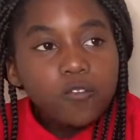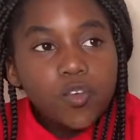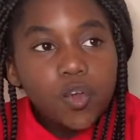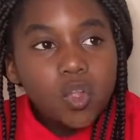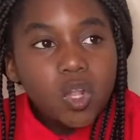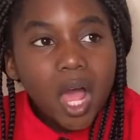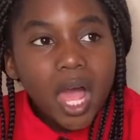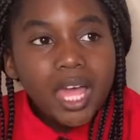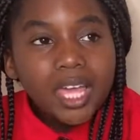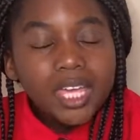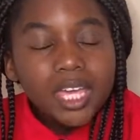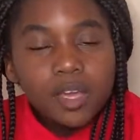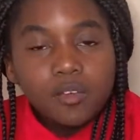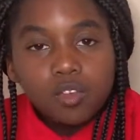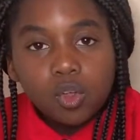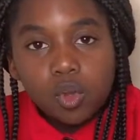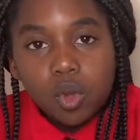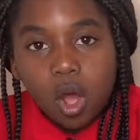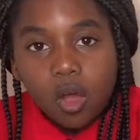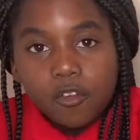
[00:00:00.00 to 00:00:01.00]
feel like if
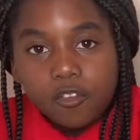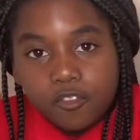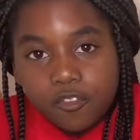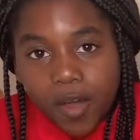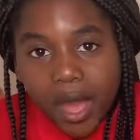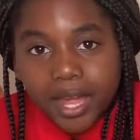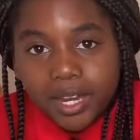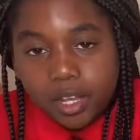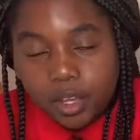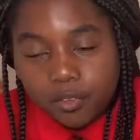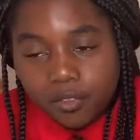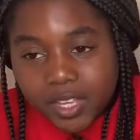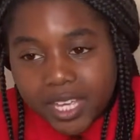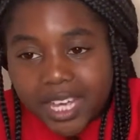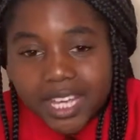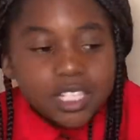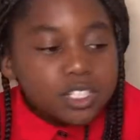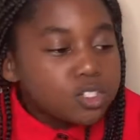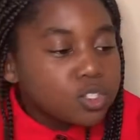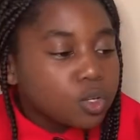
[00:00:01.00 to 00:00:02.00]
you're not a fan of
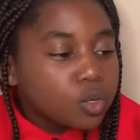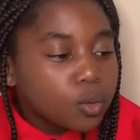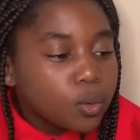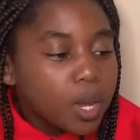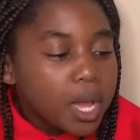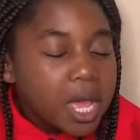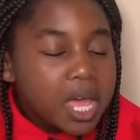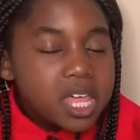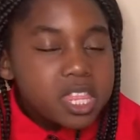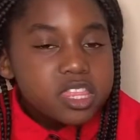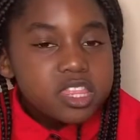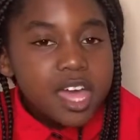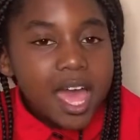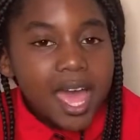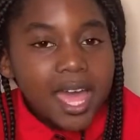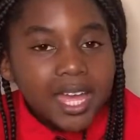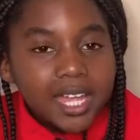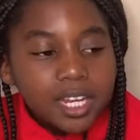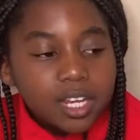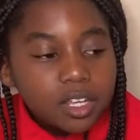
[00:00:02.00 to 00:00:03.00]
Kindle,
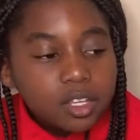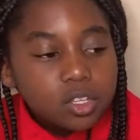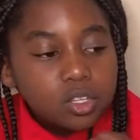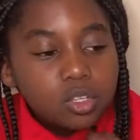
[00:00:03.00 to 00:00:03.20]
then